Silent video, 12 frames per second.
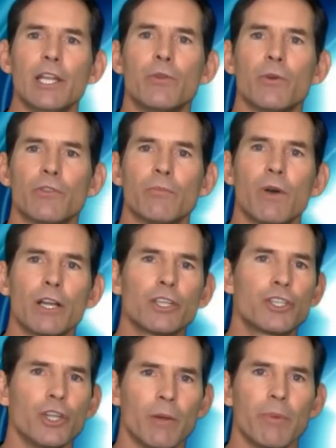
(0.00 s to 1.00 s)
into as
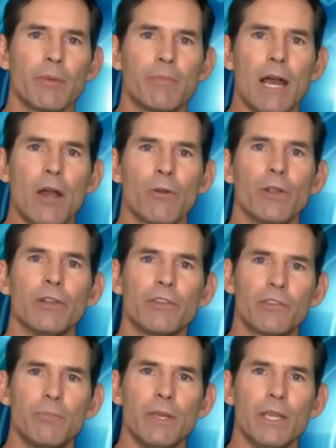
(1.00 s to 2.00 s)
much jumping power
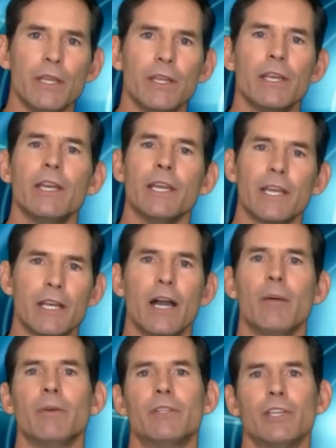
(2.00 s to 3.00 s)
and speed in
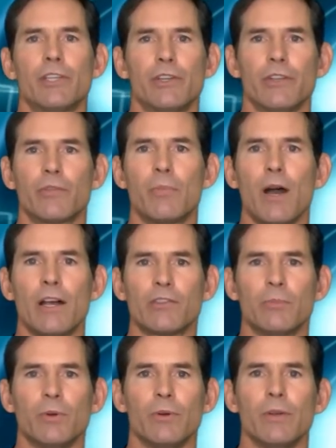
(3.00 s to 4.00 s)
competition as
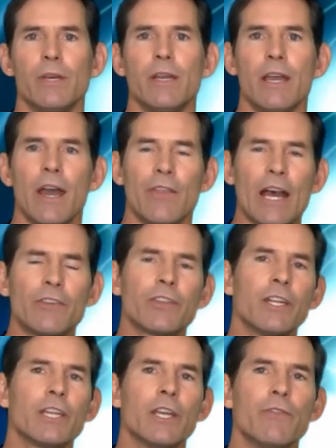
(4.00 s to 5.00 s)
possible. And
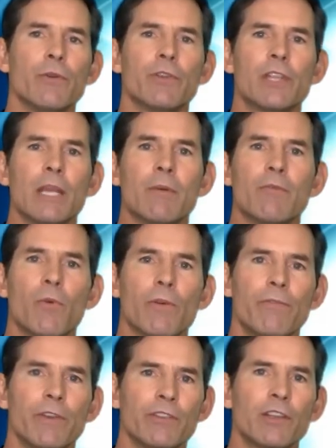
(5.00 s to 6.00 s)
that's going to give you a team of
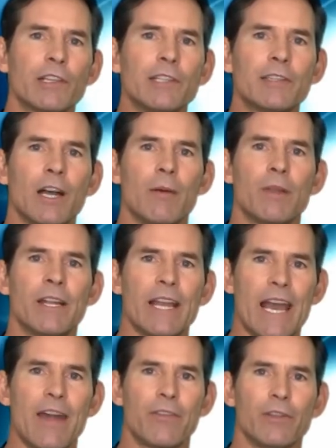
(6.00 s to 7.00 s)
more physically
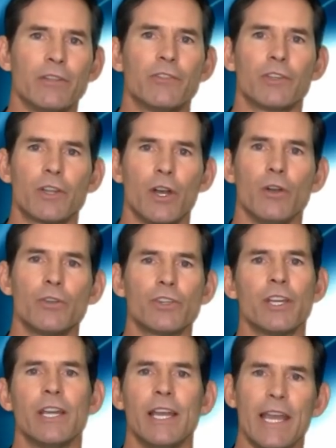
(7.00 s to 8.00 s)
dominant athletes to
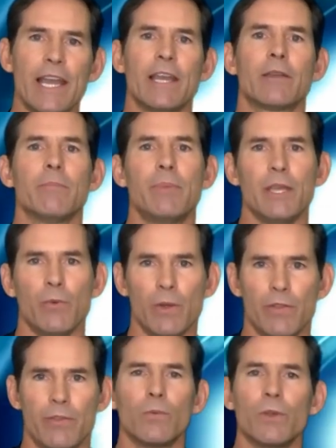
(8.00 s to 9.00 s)
coach and compete
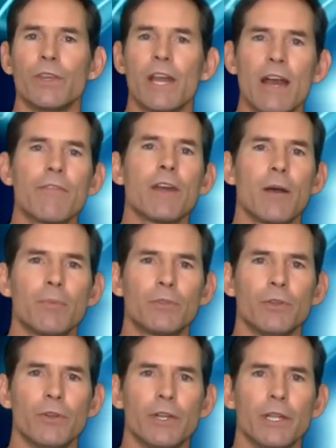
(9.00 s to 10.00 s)
with. When you have the
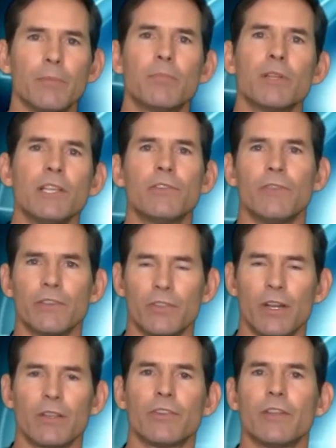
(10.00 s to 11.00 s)
opportunity, please
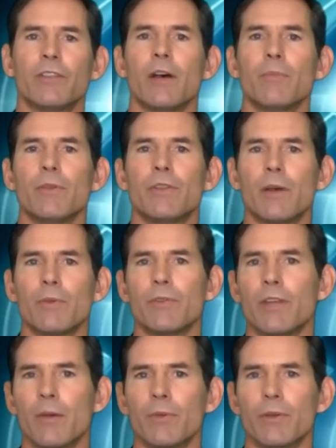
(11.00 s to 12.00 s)
visit us at
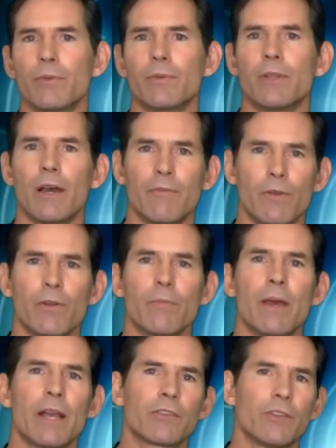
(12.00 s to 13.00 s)

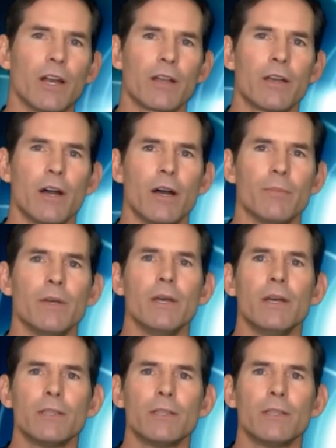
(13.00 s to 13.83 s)
www.vertimax.com